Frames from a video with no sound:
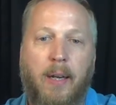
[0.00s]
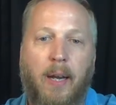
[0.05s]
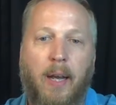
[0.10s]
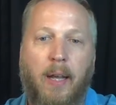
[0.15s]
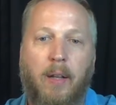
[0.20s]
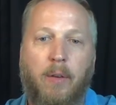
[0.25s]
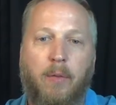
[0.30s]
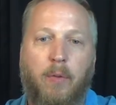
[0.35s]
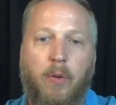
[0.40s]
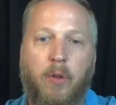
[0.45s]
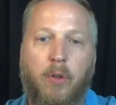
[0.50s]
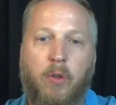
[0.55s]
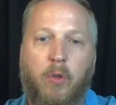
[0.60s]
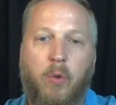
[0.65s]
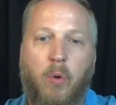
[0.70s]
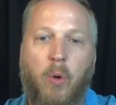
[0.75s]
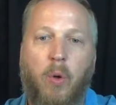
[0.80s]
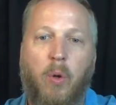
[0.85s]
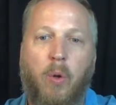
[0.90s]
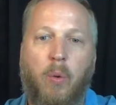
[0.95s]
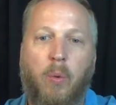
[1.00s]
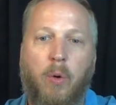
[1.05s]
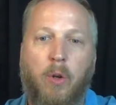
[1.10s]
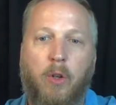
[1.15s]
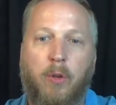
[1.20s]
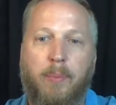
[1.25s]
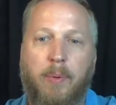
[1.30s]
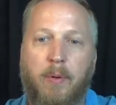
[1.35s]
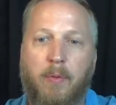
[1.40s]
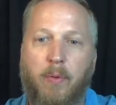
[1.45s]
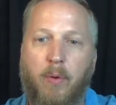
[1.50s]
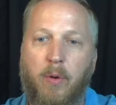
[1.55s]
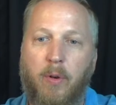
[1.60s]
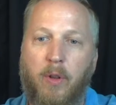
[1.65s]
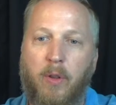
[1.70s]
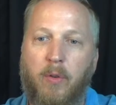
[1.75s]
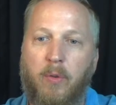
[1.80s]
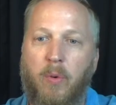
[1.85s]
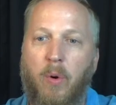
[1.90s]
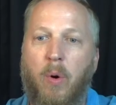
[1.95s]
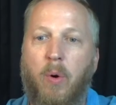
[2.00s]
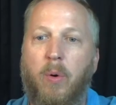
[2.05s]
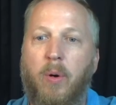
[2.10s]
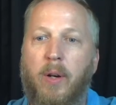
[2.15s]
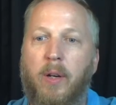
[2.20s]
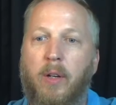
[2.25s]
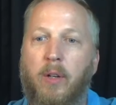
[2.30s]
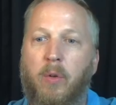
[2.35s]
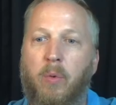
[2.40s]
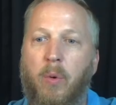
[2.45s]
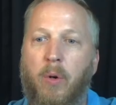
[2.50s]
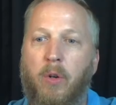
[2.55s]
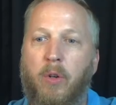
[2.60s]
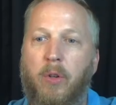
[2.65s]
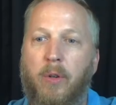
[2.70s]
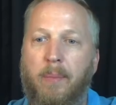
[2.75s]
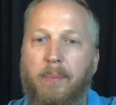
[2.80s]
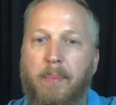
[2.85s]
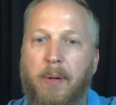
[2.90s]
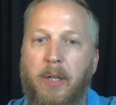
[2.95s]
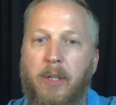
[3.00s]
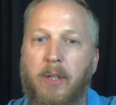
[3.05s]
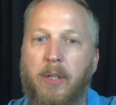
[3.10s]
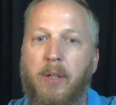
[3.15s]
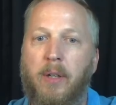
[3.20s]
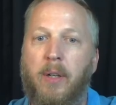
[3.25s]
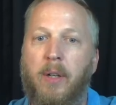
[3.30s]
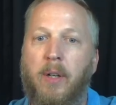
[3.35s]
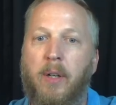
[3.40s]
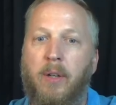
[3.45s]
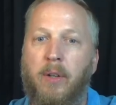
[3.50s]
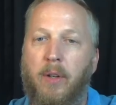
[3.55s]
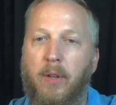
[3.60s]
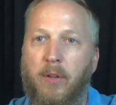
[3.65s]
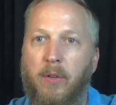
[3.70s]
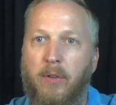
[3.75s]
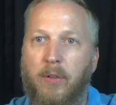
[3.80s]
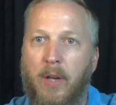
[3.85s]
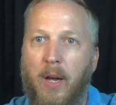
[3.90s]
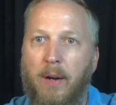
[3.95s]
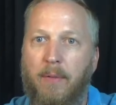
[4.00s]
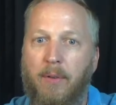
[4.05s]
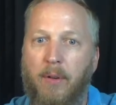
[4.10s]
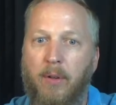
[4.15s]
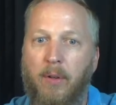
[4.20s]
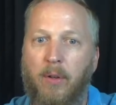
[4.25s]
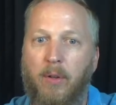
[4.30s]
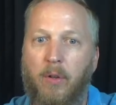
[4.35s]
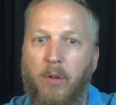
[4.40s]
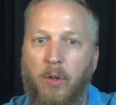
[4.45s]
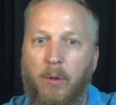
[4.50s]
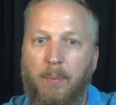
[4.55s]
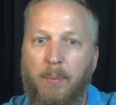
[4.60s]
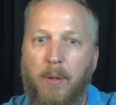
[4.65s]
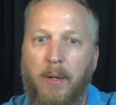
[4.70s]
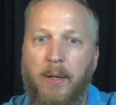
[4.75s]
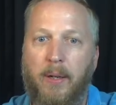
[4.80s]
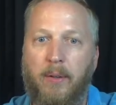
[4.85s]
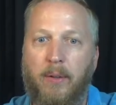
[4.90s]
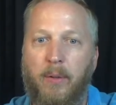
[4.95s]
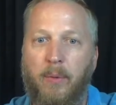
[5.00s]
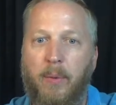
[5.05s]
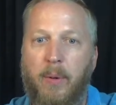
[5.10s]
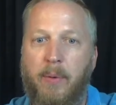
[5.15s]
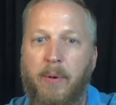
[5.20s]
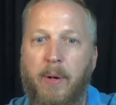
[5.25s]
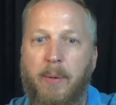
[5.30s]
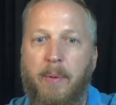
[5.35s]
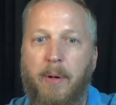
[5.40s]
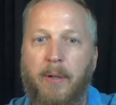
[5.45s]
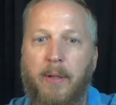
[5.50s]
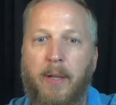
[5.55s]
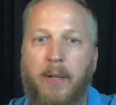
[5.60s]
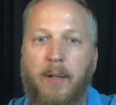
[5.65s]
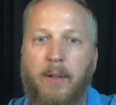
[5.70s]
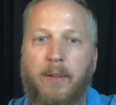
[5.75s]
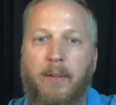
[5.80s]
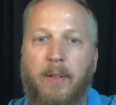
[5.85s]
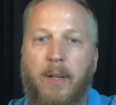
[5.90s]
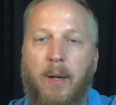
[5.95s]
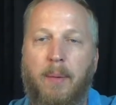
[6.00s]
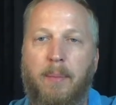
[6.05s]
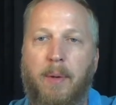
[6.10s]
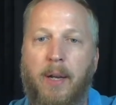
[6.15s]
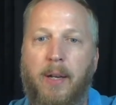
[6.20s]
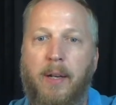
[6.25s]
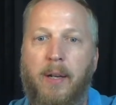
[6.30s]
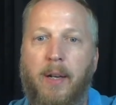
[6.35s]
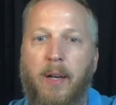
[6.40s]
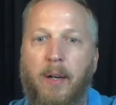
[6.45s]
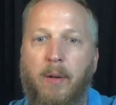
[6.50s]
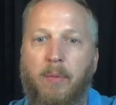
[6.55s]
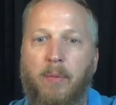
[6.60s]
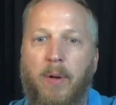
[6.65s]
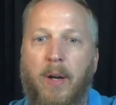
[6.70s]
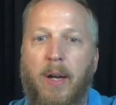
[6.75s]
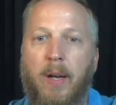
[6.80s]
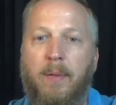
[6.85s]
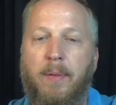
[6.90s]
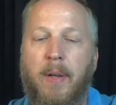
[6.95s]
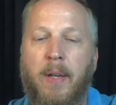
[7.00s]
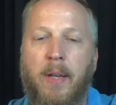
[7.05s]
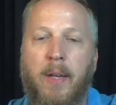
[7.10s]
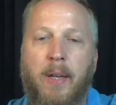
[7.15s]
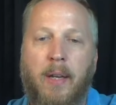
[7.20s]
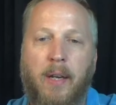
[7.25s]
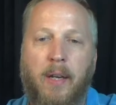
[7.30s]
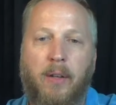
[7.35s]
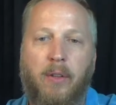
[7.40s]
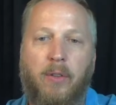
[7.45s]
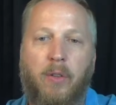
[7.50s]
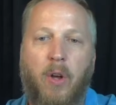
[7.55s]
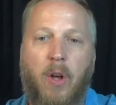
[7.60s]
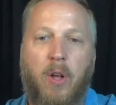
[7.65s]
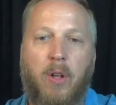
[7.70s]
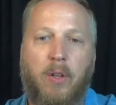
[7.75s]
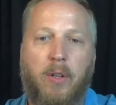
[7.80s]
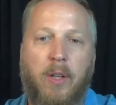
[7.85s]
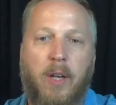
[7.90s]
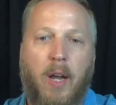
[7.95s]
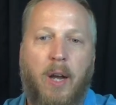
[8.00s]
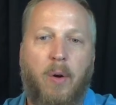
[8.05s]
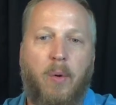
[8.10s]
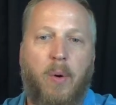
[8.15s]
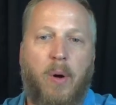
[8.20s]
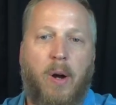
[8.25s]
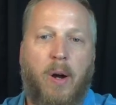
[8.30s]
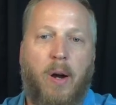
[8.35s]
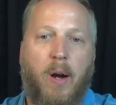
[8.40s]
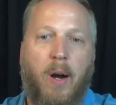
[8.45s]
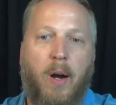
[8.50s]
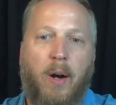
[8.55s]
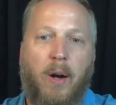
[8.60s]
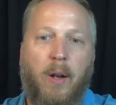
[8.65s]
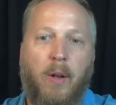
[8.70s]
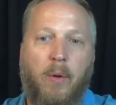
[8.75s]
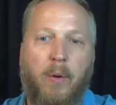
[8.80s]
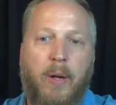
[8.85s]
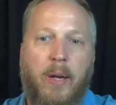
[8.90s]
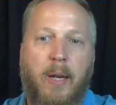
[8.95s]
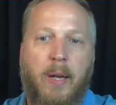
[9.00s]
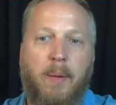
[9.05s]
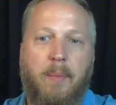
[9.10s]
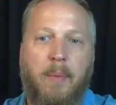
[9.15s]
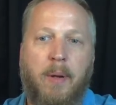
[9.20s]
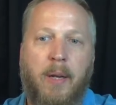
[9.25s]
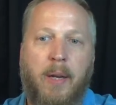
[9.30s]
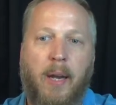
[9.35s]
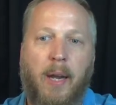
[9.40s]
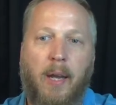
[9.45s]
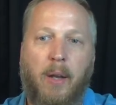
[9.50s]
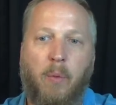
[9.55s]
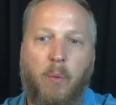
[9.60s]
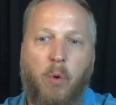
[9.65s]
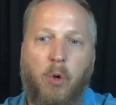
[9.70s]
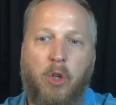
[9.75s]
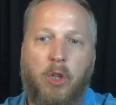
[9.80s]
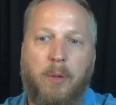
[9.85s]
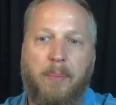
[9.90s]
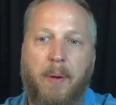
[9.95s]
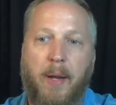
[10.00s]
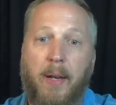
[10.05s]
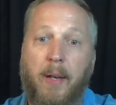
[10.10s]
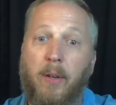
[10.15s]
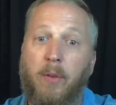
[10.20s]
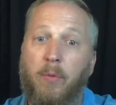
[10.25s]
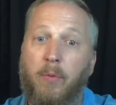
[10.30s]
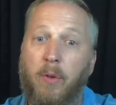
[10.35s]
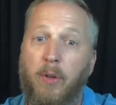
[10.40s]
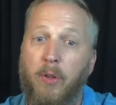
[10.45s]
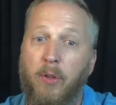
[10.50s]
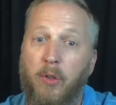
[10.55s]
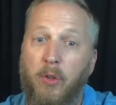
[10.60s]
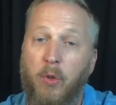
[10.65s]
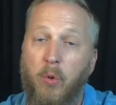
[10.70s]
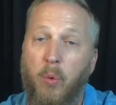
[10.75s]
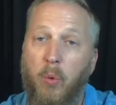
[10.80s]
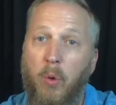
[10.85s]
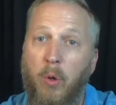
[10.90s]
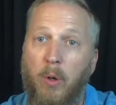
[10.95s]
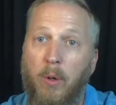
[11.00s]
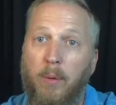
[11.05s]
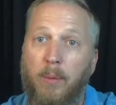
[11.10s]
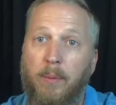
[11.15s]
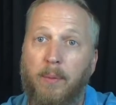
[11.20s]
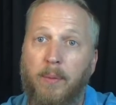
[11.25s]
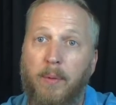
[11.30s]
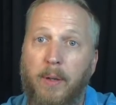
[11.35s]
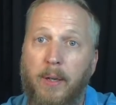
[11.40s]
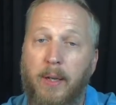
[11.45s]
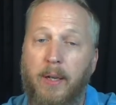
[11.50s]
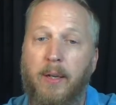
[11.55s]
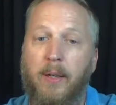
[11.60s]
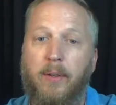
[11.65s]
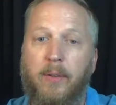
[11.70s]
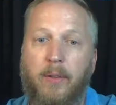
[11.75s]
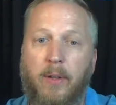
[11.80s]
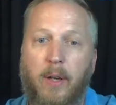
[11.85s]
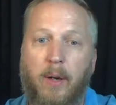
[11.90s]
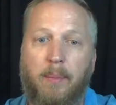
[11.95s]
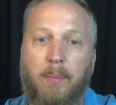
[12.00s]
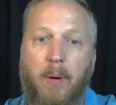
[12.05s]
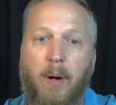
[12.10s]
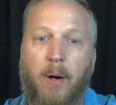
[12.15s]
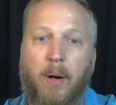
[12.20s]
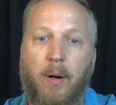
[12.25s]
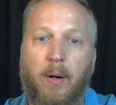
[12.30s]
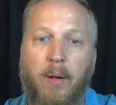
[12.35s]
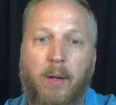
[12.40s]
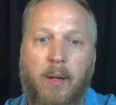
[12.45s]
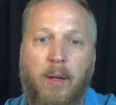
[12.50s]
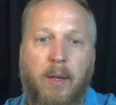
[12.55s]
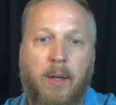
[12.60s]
And the footstool was before the throne, and it's where submission to the sovereign took place. And we read about that in Psalm 99:5. Exalt Yahweh our Elohim and worship at his footstool. He is set apart.